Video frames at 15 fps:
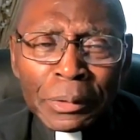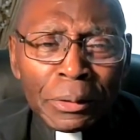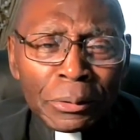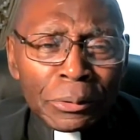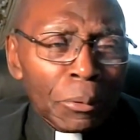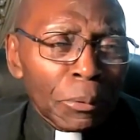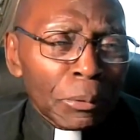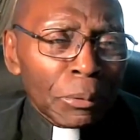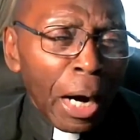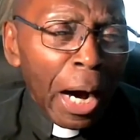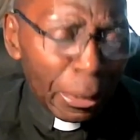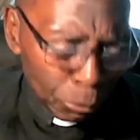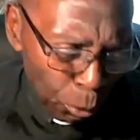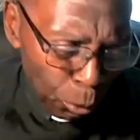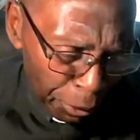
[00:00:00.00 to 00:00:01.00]
So
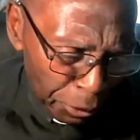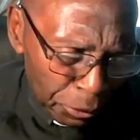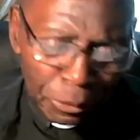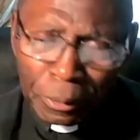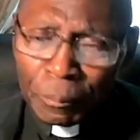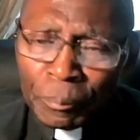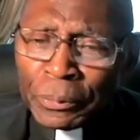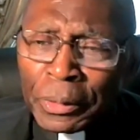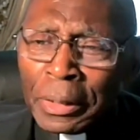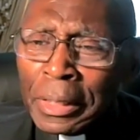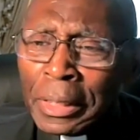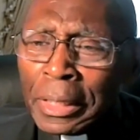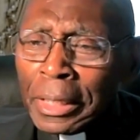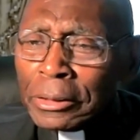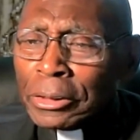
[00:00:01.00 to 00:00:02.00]
God wanted to,
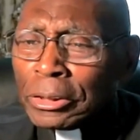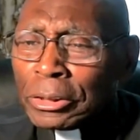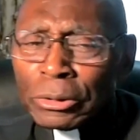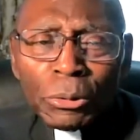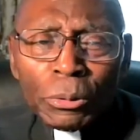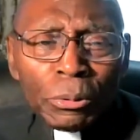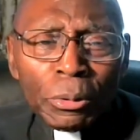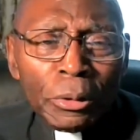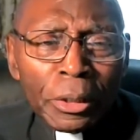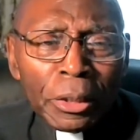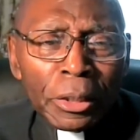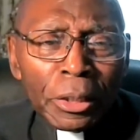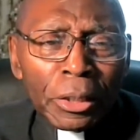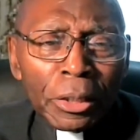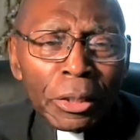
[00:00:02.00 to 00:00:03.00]
he said, You,
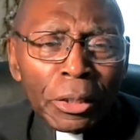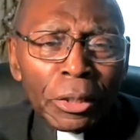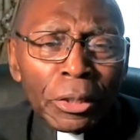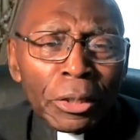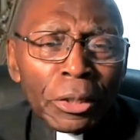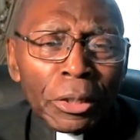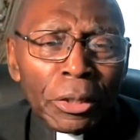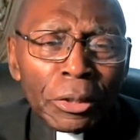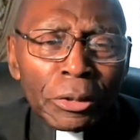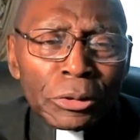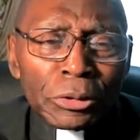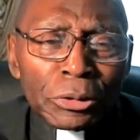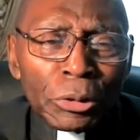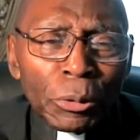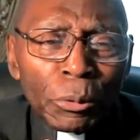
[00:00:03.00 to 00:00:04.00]

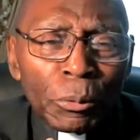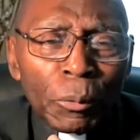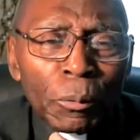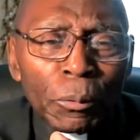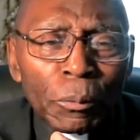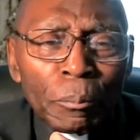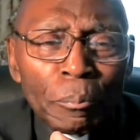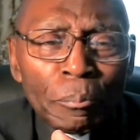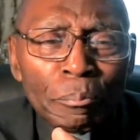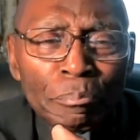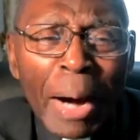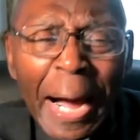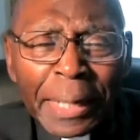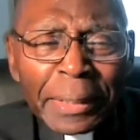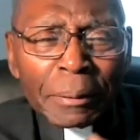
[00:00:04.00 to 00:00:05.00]
you
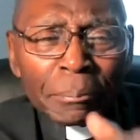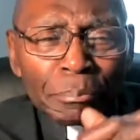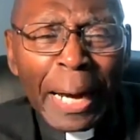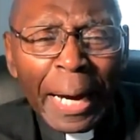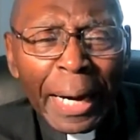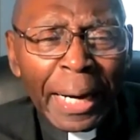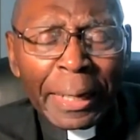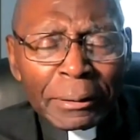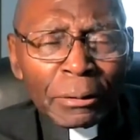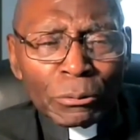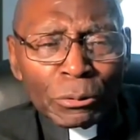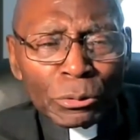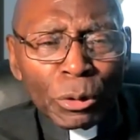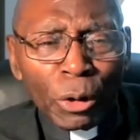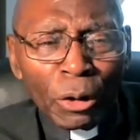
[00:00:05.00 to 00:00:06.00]
mighty man
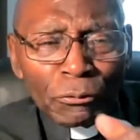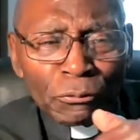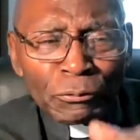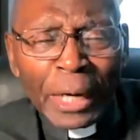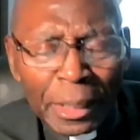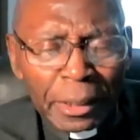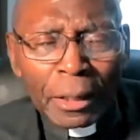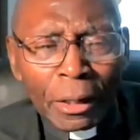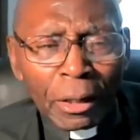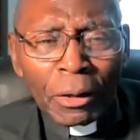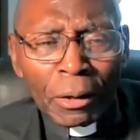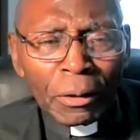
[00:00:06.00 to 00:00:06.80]
of valor.